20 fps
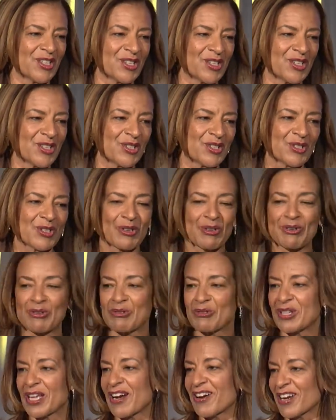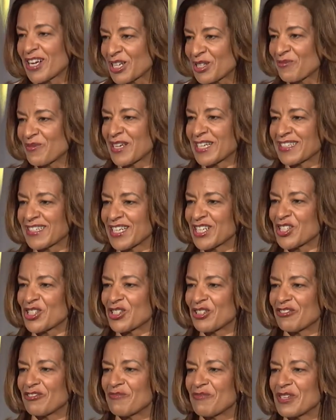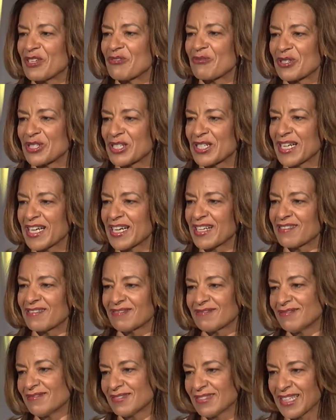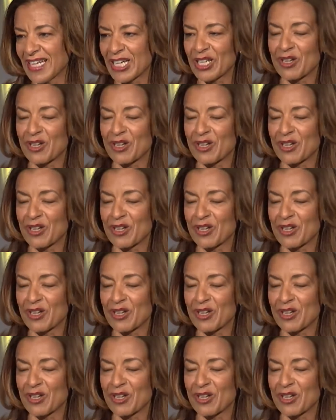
So their expectation of me was that like